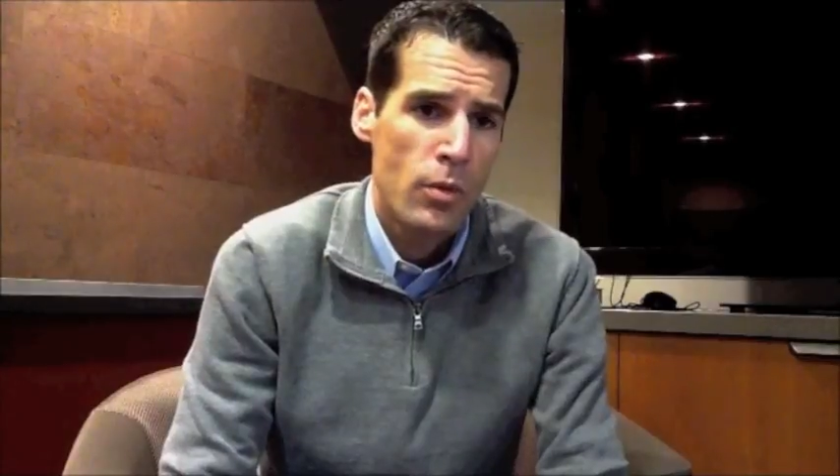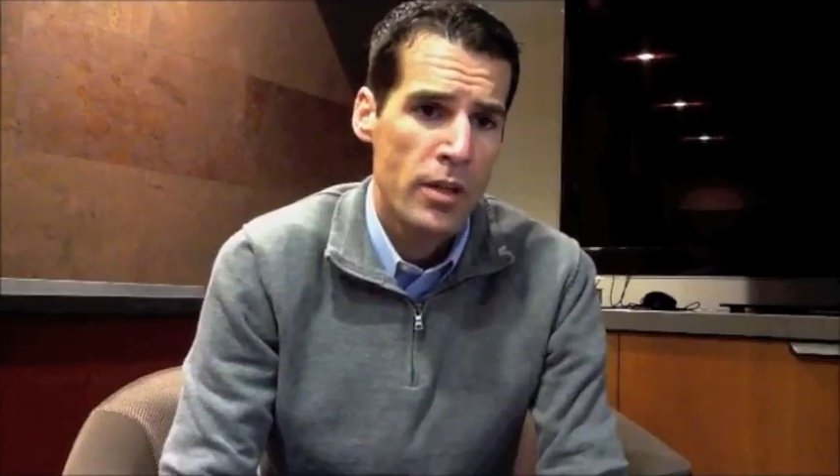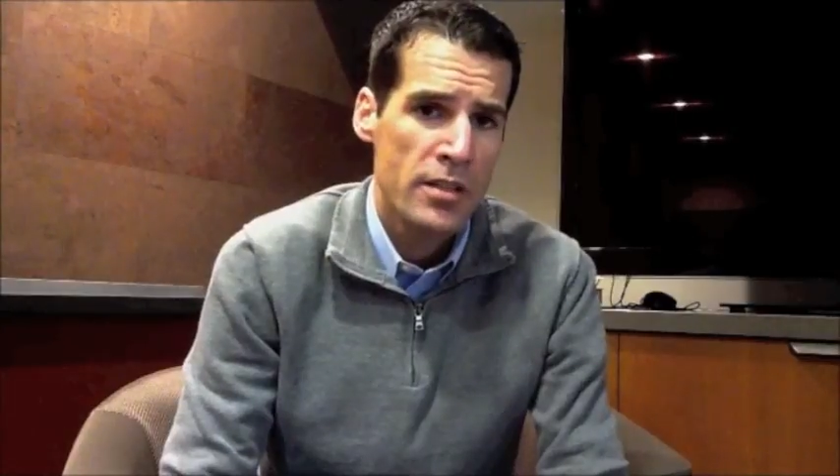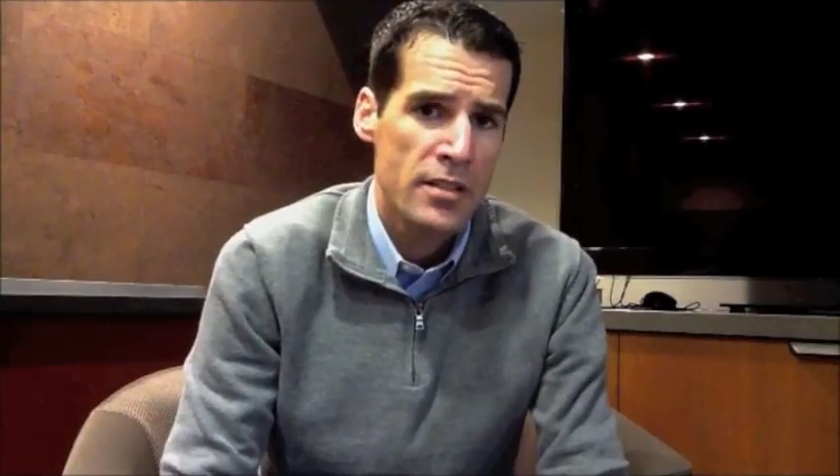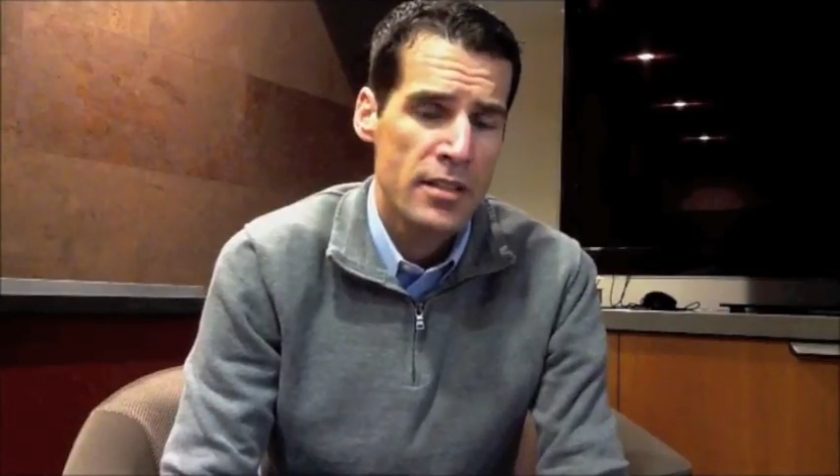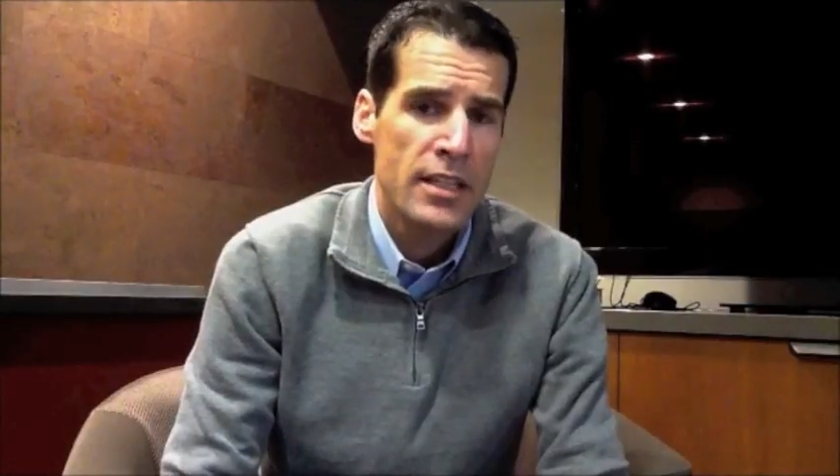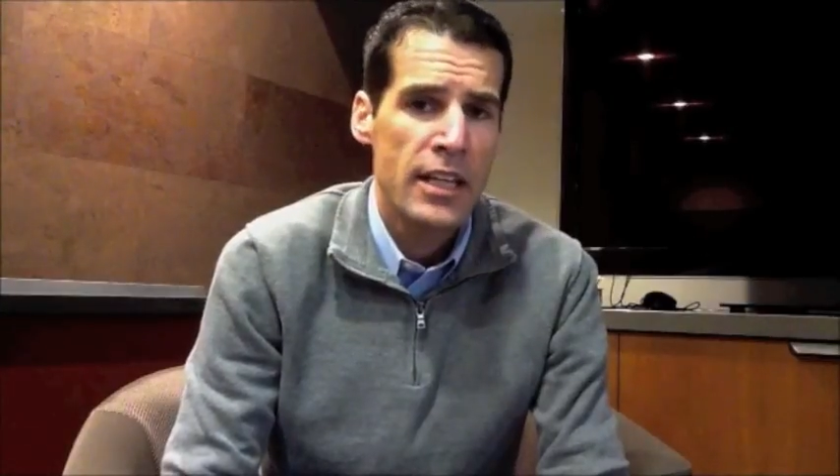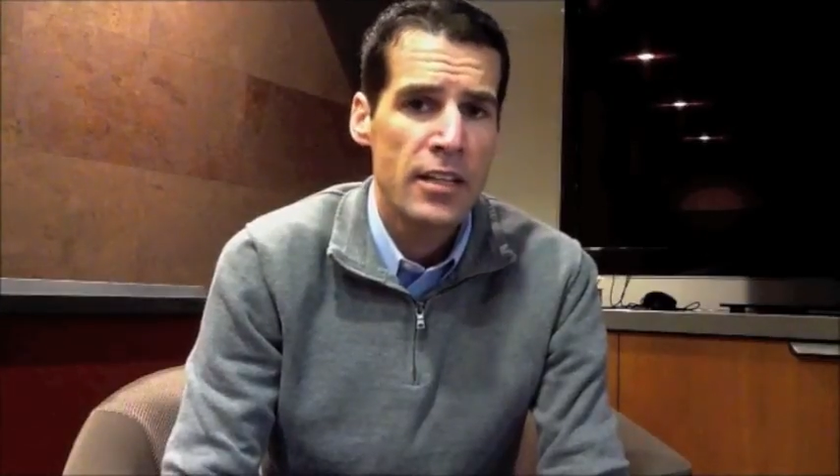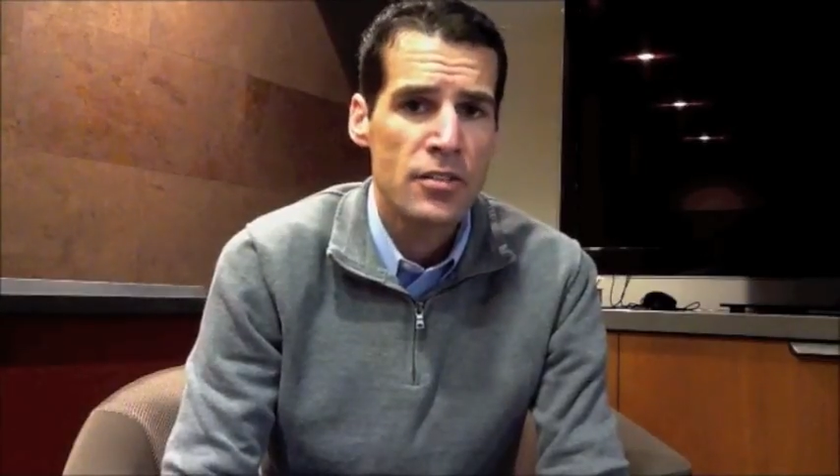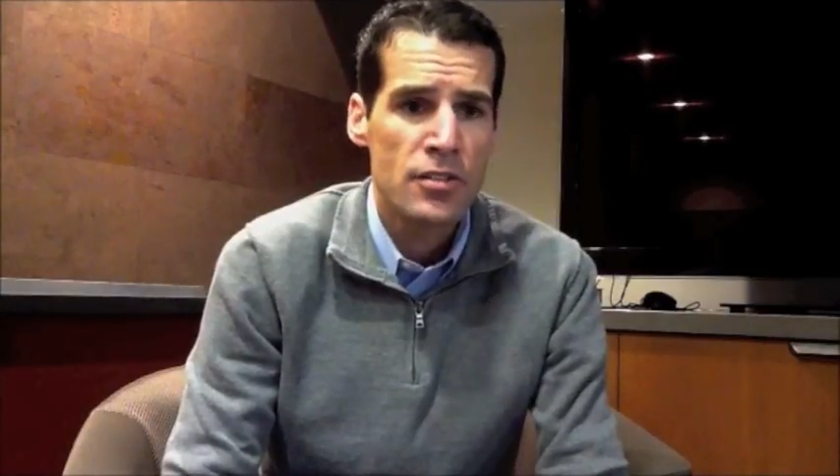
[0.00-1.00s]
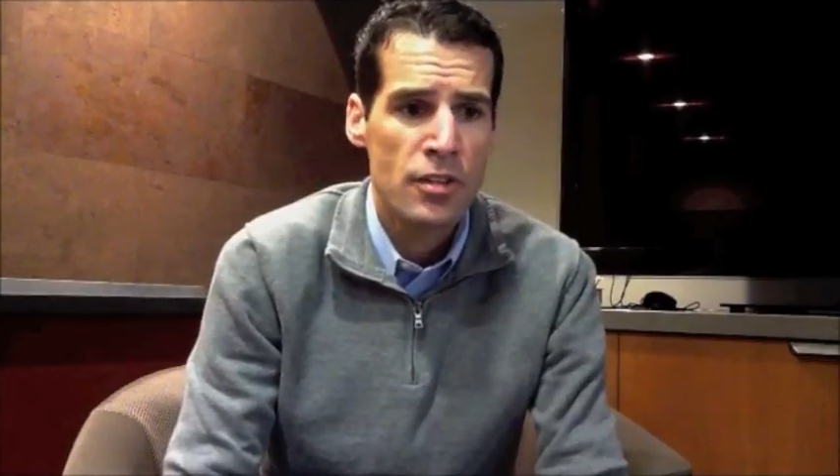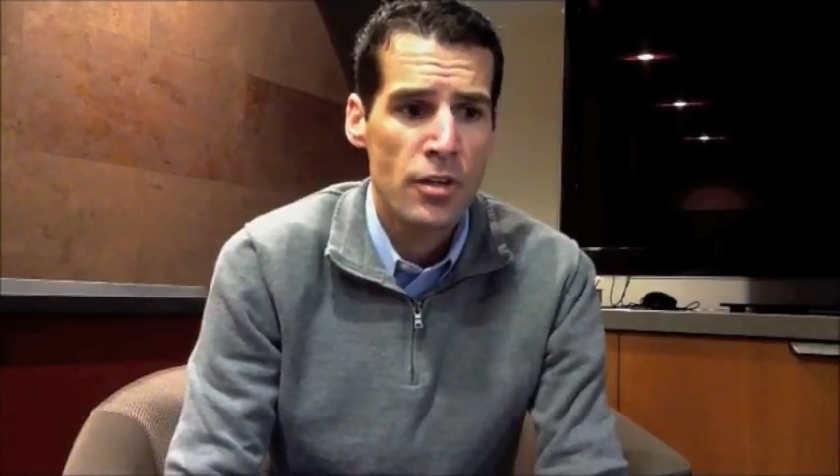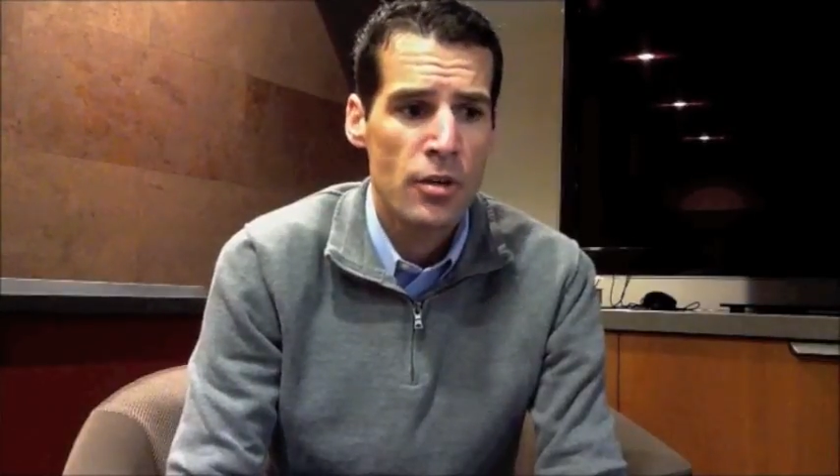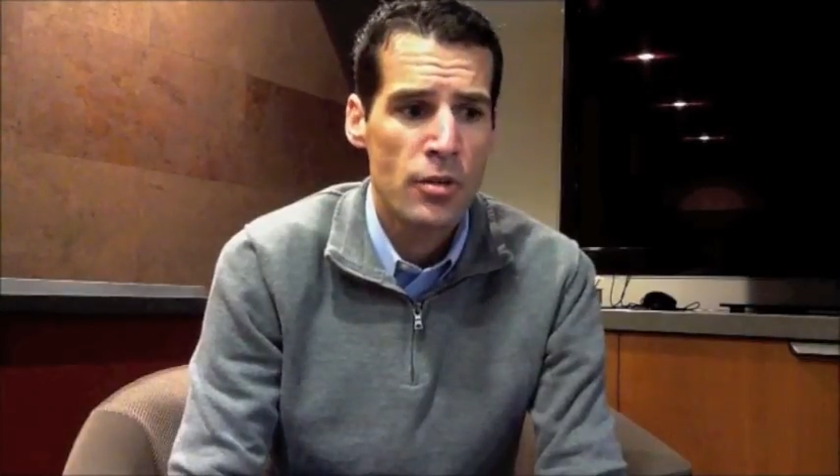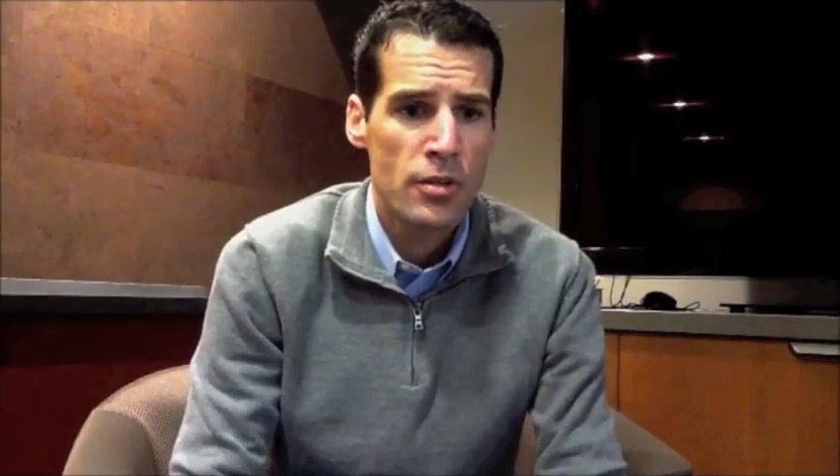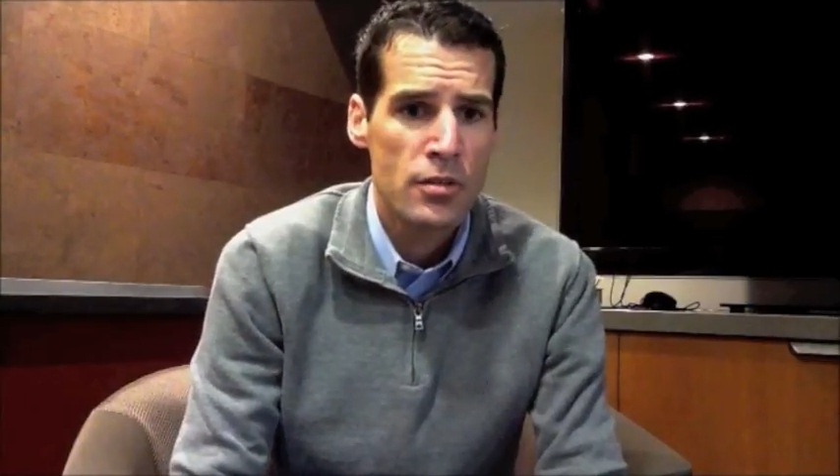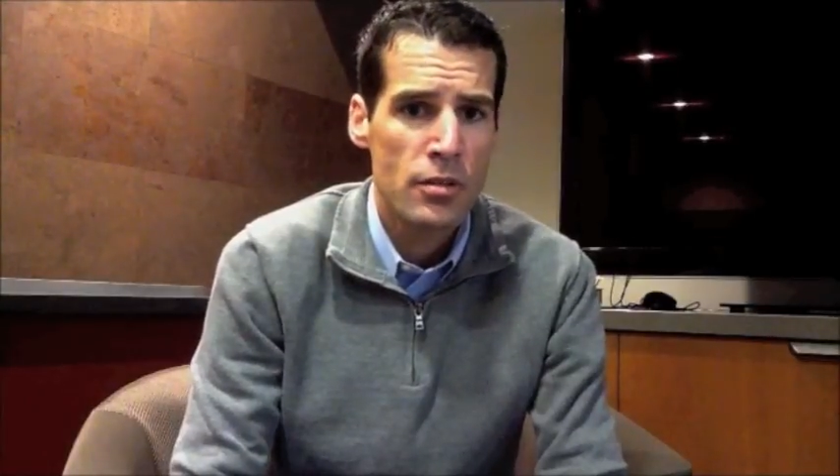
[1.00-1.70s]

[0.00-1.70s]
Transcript: what does the data show in